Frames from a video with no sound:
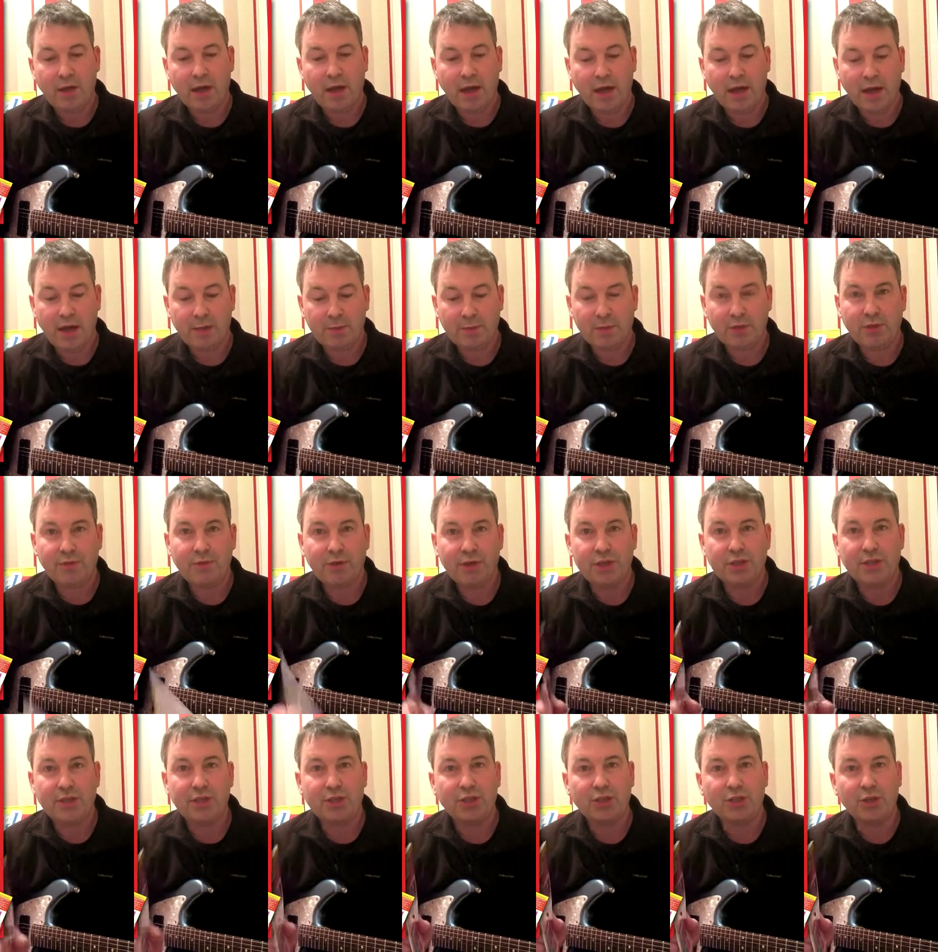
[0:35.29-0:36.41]
So the first
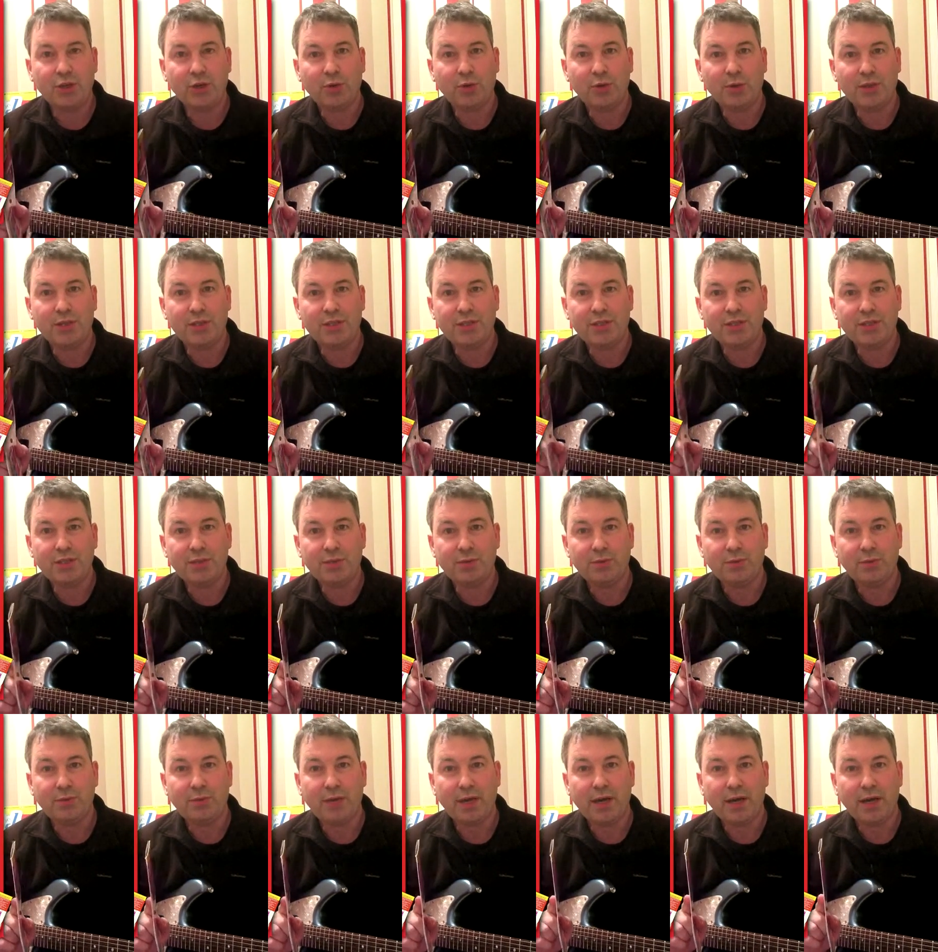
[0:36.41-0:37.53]
thing to do is
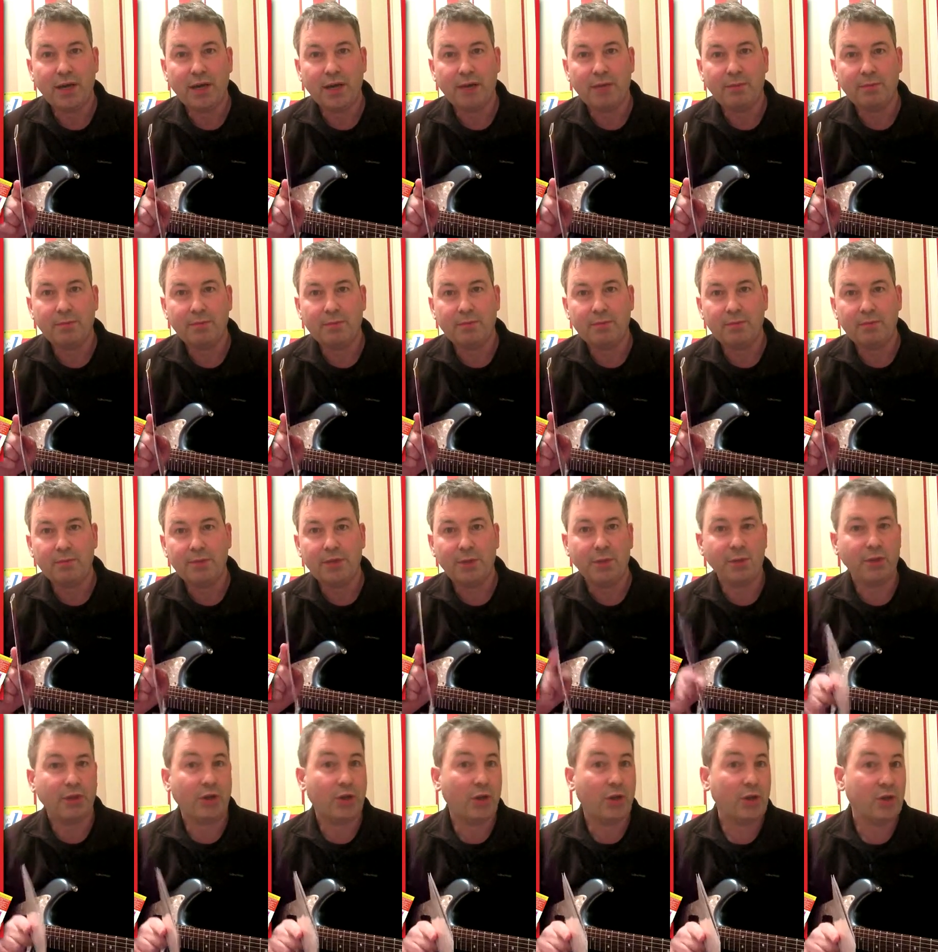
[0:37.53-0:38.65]
to see what
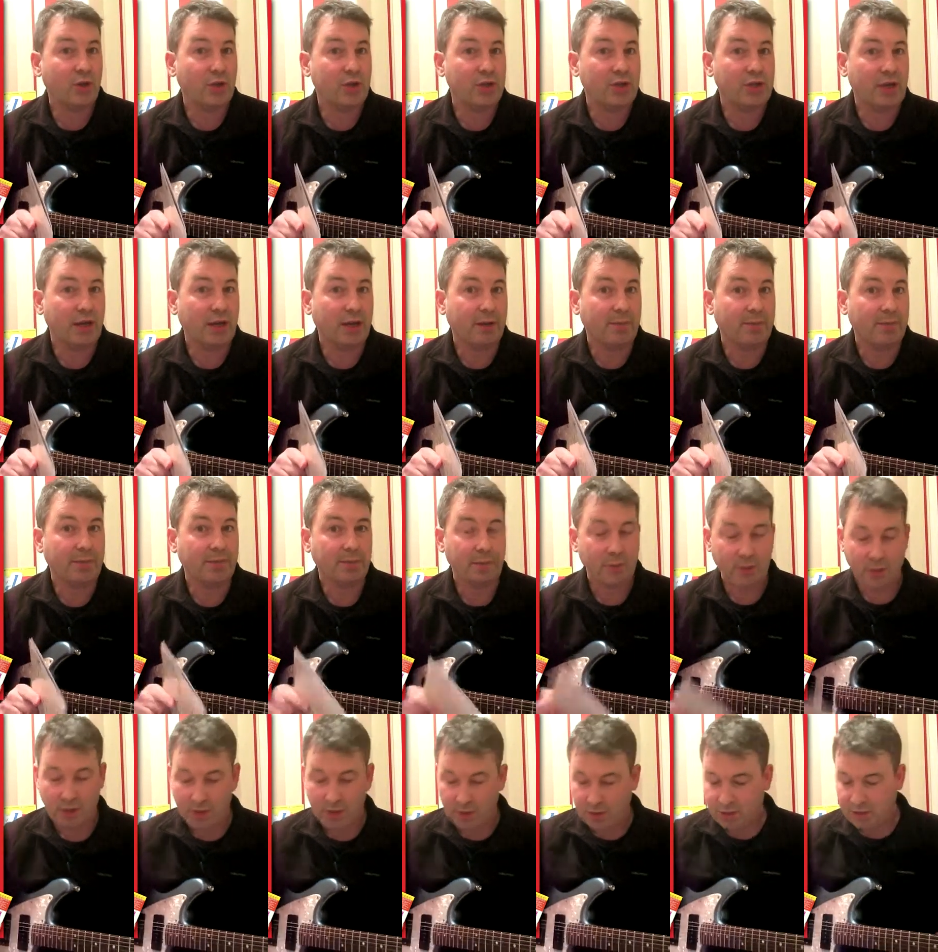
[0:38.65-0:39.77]
the chords are.
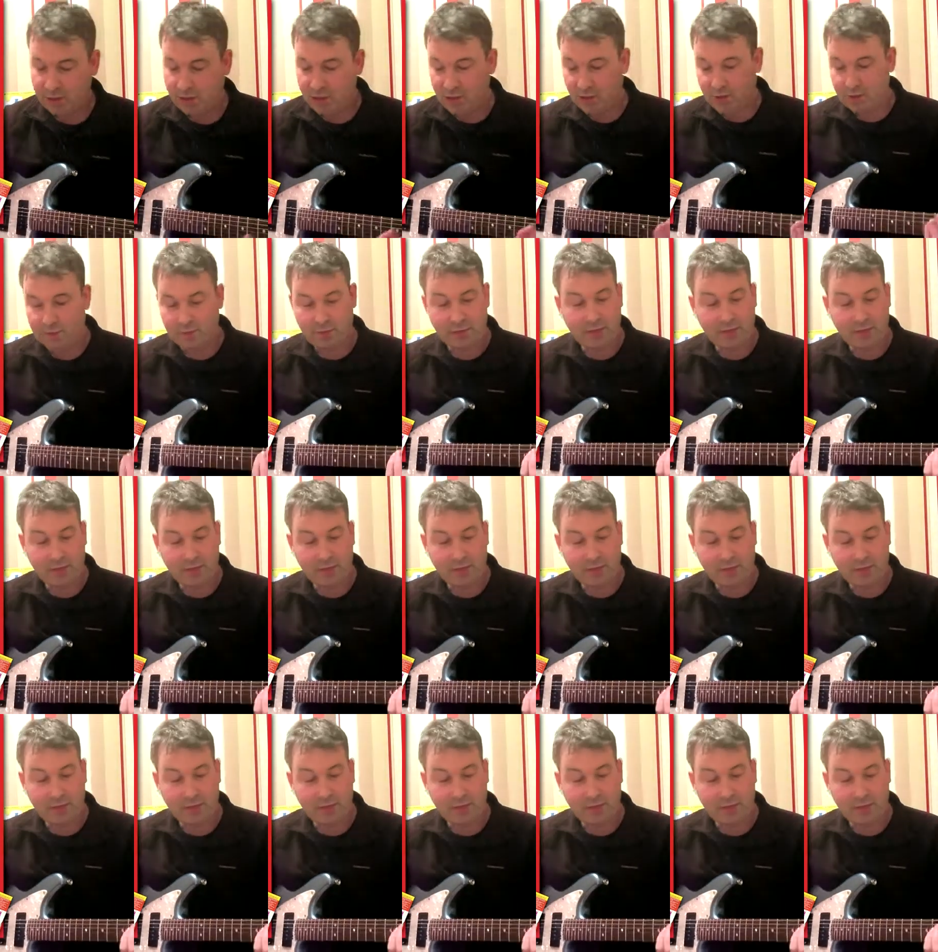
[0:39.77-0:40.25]
So